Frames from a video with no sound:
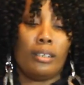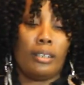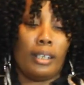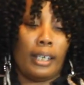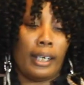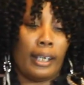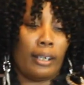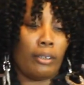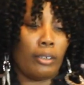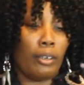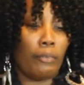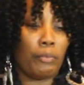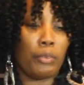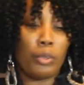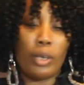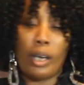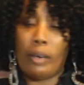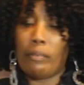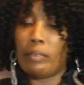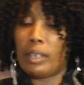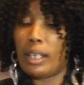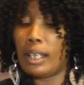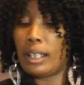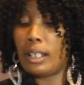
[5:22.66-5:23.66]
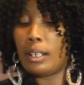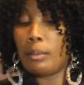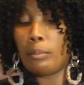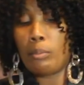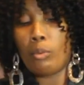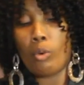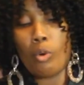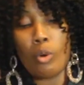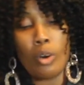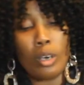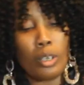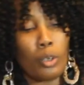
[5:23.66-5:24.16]
Now, if you have any
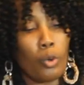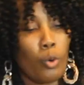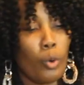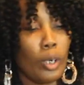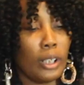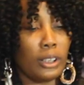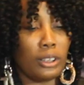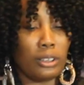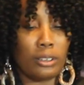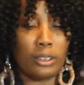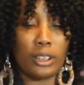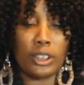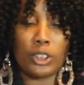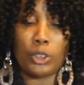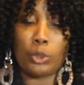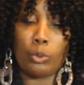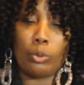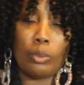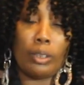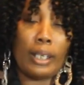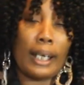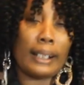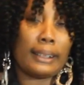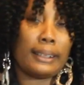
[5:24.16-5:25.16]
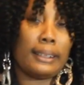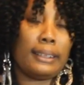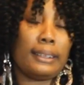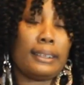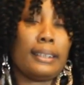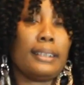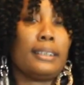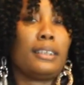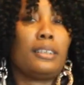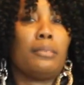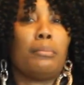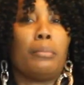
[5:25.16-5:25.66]
more questions that you would like to
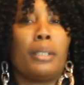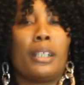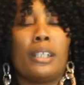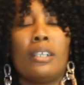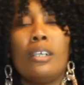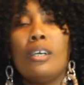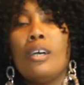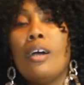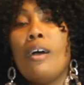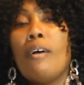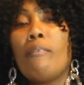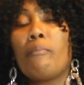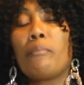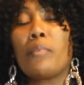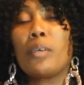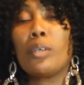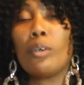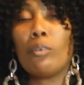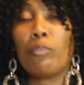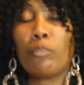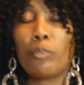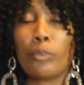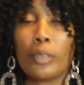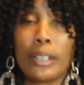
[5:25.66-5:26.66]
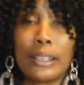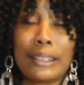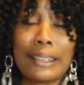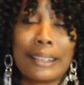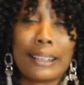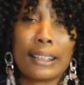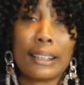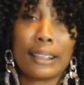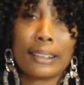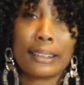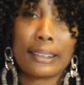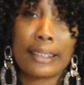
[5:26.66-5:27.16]
send to me, feel free to
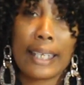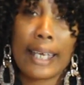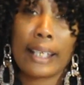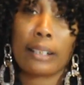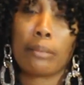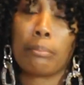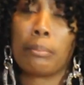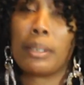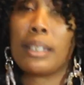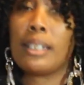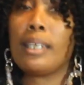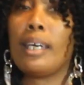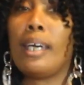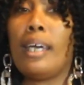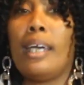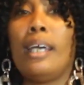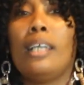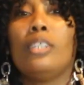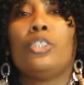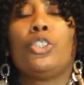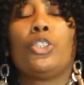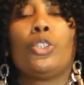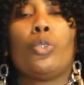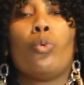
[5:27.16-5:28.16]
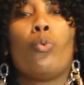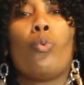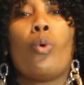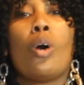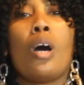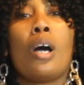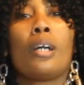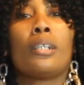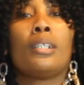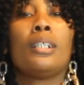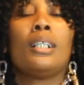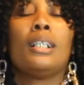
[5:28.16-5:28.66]
contact me at
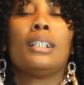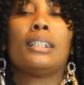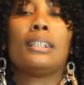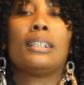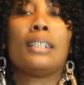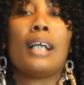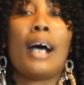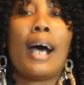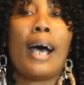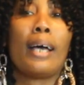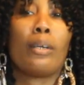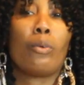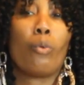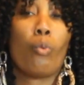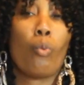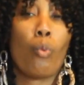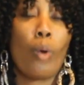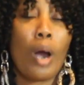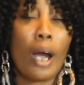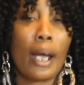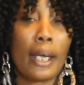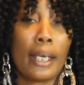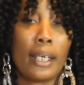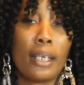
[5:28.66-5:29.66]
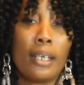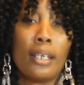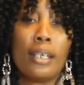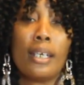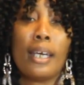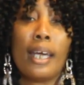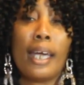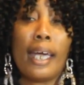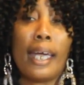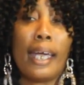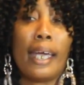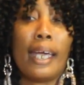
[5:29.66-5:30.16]

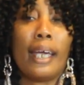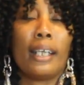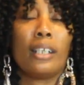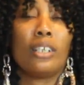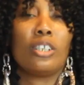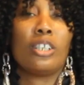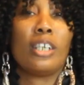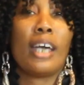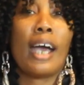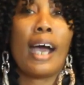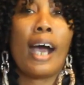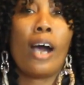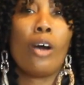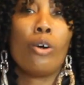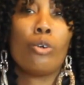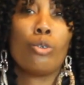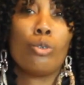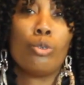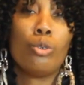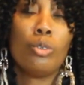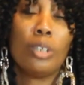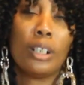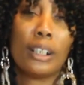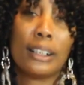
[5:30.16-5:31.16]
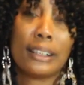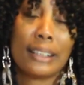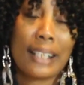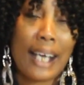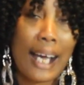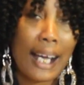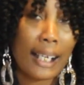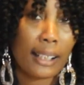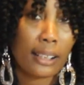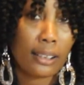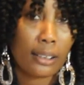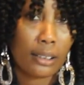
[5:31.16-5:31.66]

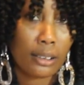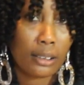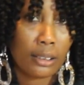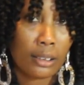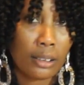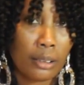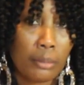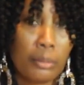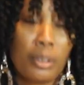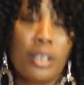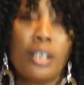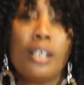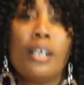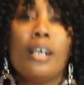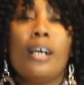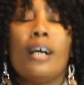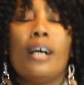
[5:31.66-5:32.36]
shuwanna.white@yahoo.com.